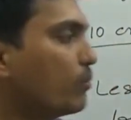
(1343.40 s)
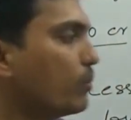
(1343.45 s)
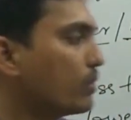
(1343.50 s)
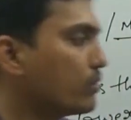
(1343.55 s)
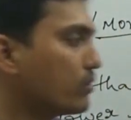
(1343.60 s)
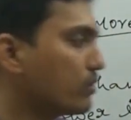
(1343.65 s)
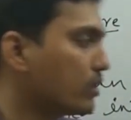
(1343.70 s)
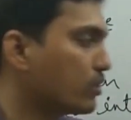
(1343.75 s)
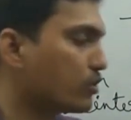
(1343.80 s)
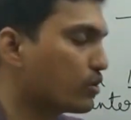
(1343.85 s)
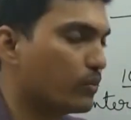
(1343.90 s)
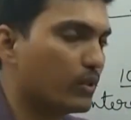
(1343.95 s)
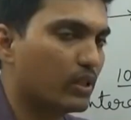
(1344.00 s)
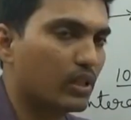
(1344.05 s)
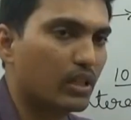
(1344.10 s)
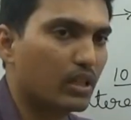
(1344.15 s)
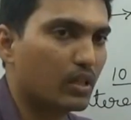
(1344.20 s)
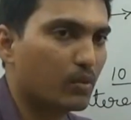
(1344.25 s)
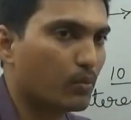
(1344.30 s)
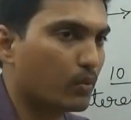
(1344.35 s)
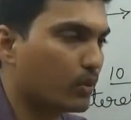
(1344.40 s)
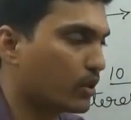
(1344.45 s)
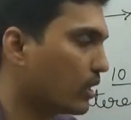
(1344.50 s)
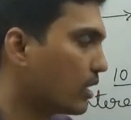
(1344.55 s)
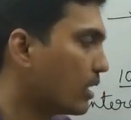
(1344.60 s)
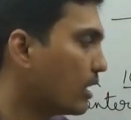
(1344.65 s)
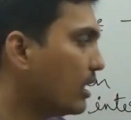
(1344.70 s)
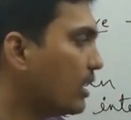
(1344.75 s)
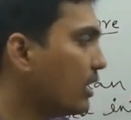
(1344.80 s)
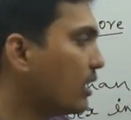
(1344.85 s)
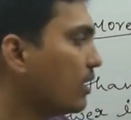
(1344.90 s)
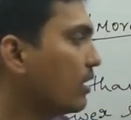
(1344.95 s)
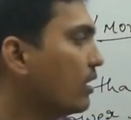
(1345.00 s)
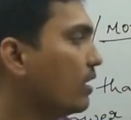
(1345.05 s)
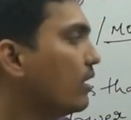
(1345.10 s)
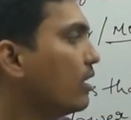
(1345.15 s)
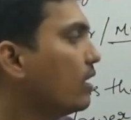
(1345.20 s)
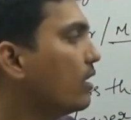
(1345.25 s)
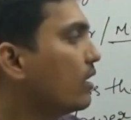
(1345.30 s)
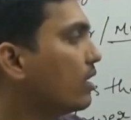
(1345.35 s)
percentage to be contributed.
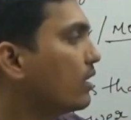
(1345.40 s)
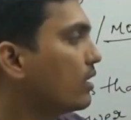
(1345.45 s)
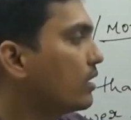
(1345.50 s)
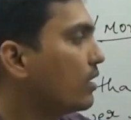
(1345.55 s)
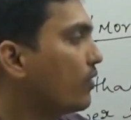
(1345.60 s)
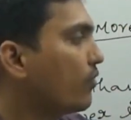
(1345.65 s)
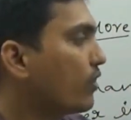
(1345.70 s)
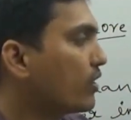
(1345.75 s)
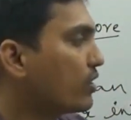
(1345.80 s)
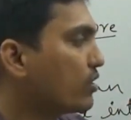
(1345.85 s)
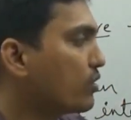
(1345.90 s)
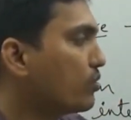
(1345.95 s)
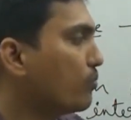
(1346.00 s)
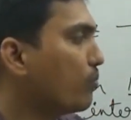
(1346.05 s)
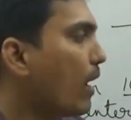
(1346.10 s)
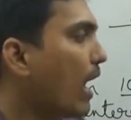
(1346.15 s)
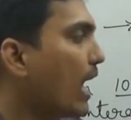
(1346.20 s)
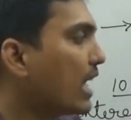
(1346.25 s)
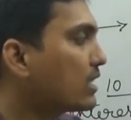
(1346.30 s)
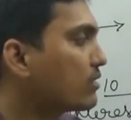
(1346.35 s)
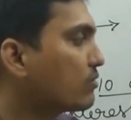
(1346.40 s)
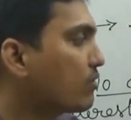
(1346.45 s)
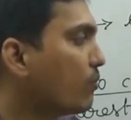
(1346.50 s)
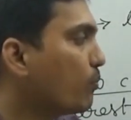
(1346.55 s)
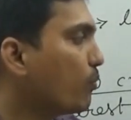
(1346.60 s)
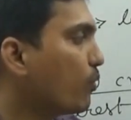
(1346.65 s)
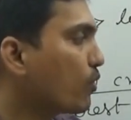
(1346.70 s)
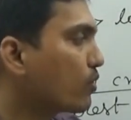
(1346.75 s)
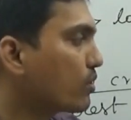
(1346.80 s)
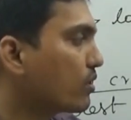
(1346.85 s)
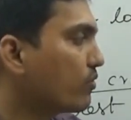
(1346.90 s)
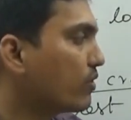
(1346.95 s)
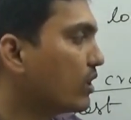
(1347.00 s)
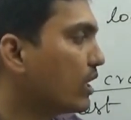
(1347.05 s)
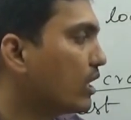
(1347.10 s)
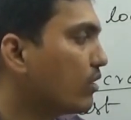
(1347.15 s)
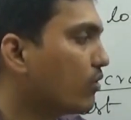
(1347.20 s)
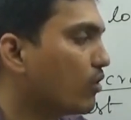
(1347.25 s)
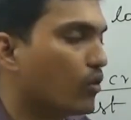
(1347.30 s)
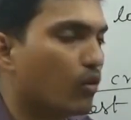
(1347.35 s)
Here, the first maximum portion of the
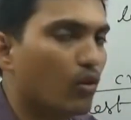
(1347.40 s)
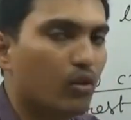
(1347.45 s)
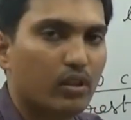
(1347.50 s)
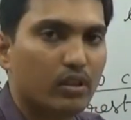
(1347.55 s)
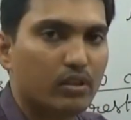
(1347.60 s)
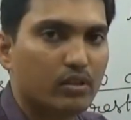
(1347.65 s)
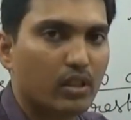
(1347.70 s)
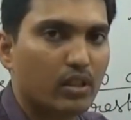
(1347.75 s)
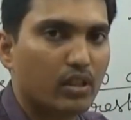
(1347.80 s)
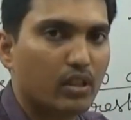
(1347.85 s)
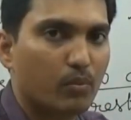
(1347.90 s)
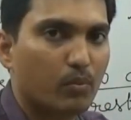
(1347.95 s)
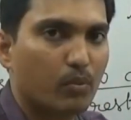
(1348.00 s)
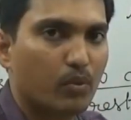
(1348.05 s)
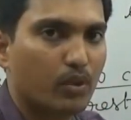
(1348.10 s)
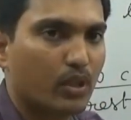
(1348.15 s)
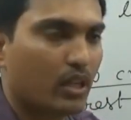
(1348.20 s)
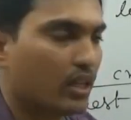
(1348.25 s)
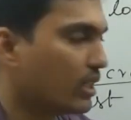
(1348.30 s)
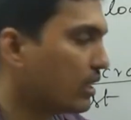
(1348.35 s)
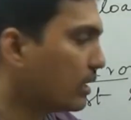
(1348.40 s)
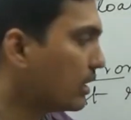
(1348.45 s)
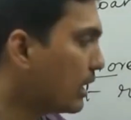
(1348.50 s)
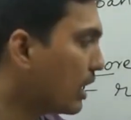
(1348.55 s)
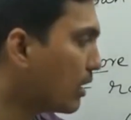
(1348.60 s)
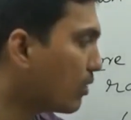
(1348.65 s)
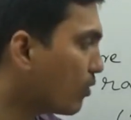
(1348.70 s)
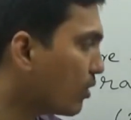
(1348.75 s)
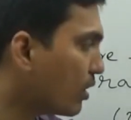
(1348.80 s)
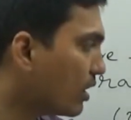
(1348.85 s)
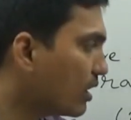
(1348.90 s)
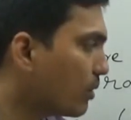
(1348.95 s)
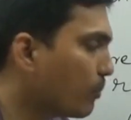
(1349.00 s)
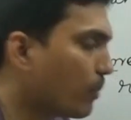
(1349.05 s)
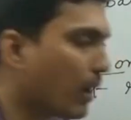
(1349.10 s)
equity holders contributed, then only the